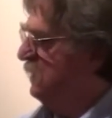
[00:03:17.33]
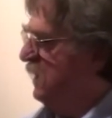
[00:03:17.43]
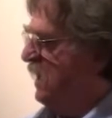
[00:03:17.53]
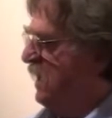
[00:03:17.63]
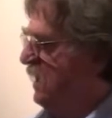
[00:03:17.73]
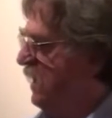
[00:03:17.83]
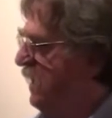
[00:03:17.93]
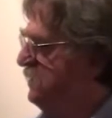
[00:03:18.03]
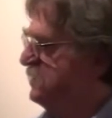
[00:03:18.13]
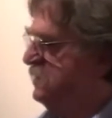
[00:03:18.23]
I
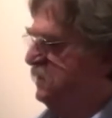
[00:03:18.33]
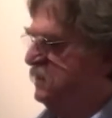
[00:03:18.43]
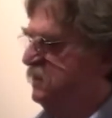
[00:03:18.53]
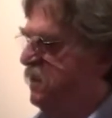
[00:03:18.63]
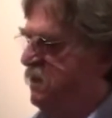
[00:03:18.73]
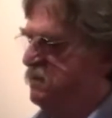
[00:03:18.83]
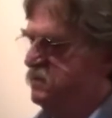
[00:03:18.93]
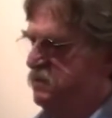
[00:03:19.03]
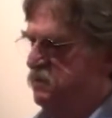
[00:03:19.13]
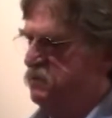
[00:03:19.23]
hates the
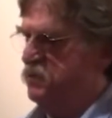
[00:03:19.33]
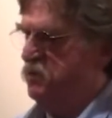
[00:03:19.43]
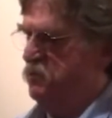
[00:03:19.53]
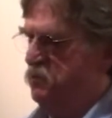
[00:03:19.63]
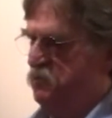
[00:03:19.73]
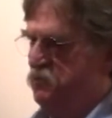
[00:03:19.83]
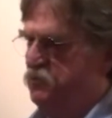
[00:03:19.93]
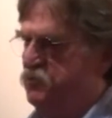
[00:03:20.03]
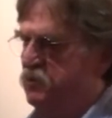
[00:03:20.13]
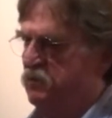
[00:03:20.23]

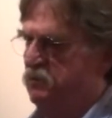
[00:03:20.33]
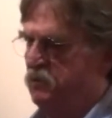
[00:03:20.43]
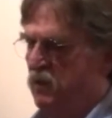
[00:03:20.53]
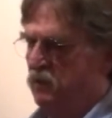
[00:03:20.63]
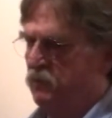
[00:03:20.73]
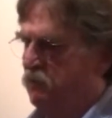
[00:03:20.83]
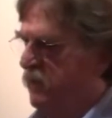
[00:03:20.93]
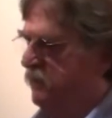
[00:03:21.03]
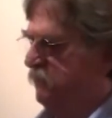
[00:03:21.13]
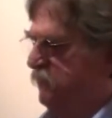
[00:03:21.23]
Constitution, the
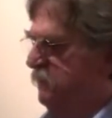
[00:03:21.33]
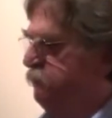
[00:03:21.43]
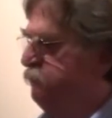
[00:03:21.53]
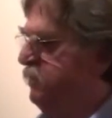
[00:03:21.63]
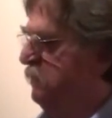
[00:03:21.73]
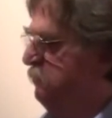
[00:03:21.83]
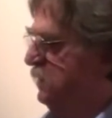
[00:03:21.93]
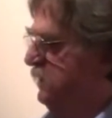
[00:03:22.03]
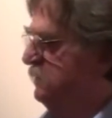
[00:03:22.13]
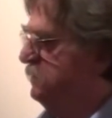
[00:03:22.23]
great
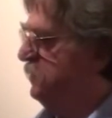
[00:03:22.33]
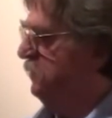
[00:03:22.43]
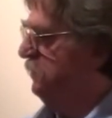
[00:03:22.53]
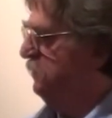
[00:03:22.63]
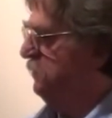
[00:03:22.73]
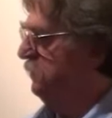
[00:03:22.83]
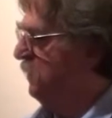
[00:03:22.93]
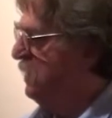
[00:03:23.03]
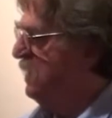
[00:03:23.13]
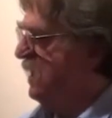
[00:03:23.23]
Republic
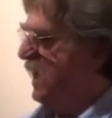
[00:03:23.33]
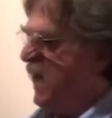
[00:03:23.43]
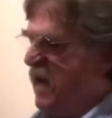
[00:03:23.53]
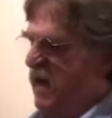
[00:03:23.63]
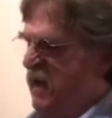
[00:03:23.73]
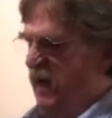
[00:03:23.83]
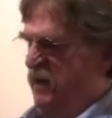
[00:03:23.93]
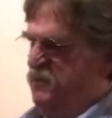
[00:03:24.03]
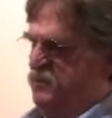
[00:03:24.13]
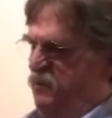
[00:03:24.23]
too. I
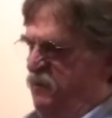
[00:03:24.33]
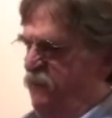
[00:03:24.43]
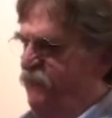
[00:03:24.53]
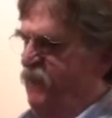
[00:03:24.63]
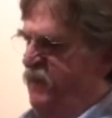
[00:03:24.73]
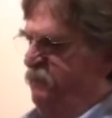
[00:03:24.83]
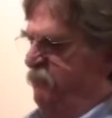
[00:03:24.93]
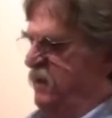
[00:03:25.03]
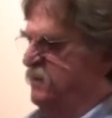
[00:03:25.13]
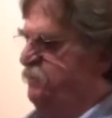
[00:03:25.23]
hates the
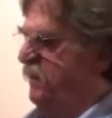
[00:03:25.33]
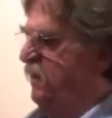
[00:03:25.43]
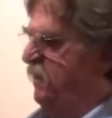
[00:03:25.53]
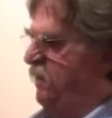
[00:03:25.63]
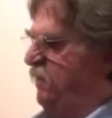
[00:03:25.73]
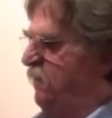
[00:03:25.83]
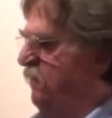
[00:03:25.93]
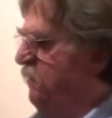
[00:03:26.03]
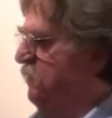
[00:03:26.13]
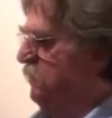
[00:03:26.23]
Freedmen's
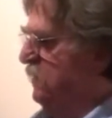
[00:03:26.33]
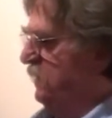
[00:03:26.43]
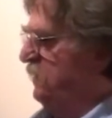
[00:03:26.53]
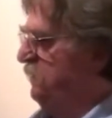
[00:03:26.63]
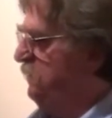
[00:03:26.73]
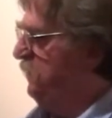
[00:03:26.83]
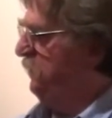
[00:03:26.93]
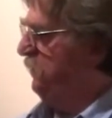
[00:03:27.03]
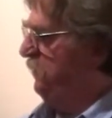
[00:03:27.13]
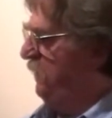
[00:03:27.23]
Bureau in
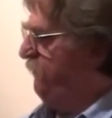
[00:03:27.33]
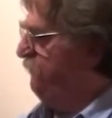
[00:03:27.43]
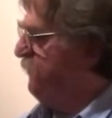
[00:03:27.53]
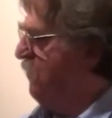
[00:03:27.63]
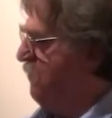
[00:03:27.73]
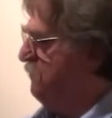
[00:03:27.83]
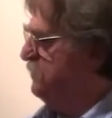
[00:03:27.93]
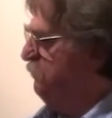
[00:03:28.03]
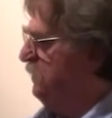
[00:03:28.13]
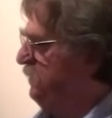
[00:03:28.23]
uniforms
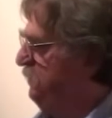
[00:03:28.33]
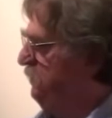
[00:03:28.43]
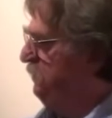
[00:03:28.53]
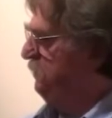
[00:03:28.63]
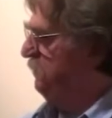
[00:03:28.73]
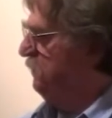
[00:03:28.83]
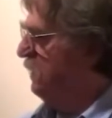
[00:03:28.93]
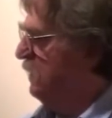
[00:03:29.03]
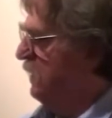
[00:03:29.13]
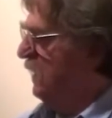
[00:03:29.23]
of blue.
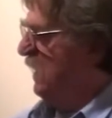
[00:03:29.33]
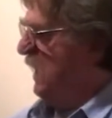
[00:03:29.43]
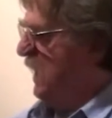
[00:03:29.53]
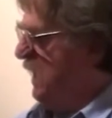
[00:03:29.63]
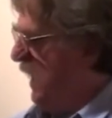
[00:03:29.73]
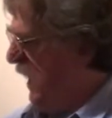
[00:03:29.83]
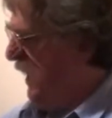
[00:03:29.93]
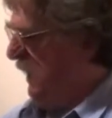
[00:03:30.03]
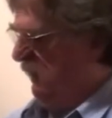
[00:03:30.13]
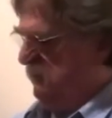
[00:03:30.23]
I
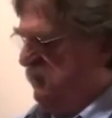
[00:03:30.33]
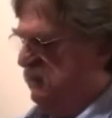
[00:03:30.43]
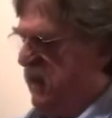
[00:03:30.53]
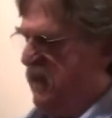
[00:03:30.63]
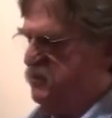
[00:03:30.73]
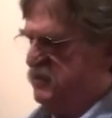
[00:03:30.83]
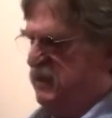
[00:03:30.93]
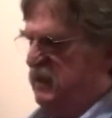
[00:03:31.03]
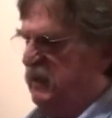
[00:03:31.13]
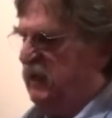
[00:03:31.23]
hates a
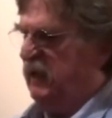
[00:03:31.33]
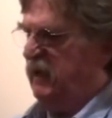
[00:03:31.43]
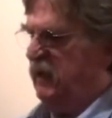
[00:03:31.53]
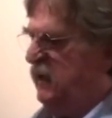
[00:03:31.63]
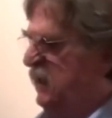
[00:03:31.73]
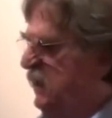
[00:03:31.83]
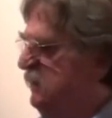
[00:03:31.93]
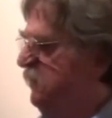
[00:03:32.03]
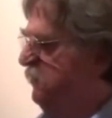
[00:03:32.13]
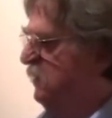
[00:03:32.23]
nasty
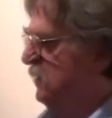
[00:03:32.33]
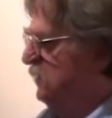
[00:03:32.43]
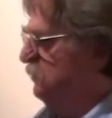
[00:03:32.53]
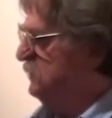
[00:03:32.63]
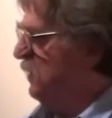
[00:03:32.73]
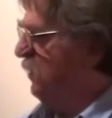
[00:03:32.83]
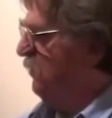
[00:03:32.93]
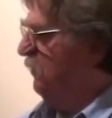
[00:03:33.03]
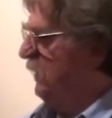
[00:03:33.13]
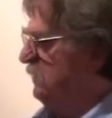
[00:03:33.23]
eagle with
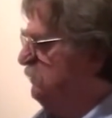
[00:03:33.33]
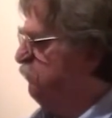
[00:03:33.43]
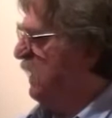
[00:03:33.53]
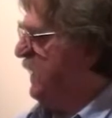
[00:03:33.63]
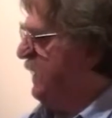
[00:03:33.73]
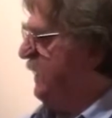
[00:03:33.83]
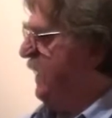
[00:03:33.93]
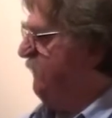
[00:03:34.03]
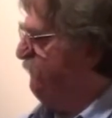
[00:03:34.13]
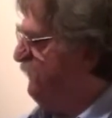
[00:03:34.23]
all his brag
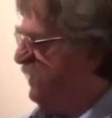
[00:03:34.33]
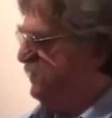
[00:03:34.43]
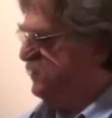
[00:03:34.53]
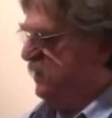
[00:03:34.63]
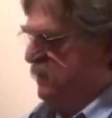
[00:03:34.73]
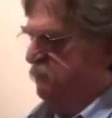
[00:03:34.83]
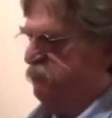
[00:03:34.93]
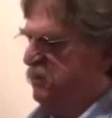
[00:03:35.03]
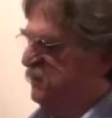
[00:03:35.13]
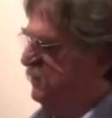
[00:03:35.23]
and fuss.
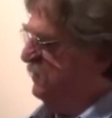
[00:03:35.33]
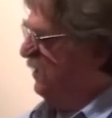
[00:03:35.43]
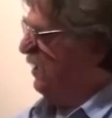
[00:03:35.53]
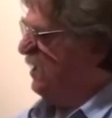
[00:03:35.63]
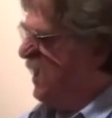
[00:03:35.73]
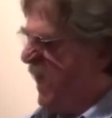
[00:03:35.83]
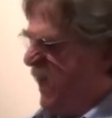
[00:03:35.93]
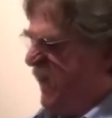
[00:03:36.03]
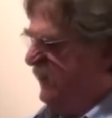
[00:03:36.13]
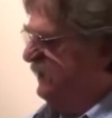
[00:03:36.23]
But the
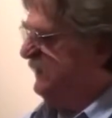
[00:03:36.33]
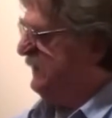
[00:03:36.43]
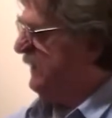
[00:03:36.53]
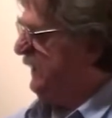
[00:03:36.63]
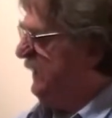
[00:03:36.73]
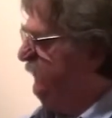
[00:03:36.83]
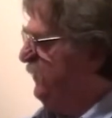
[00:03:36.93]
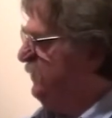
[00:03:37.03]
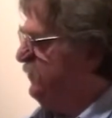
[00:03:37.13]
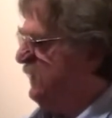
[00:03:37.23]
lying,
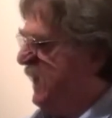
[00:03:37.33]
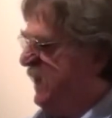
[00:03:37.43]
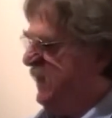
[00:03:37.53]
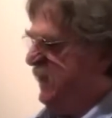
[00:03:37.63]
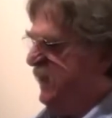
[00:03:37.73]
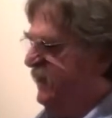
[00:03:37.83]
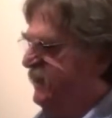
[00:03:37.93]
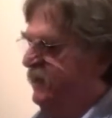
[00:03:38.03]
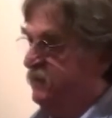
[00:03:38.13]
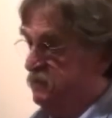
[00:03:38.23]
thieving
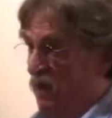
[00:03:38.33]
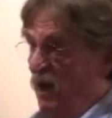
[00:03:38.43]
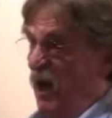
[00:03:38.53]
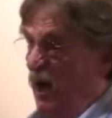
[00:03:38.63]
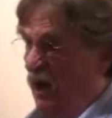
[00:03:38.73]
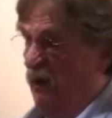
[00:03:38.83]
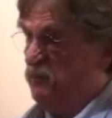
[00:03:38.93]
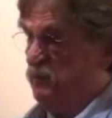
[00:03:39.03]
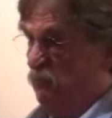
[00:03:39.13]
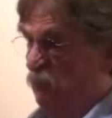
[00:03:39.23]
Yankees, I hate
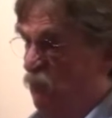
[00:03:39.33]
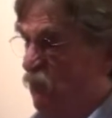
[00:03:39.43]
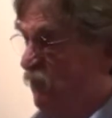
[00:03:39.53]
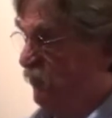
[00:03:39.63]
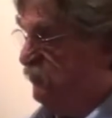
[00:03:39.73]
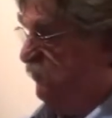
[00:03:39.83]
some worse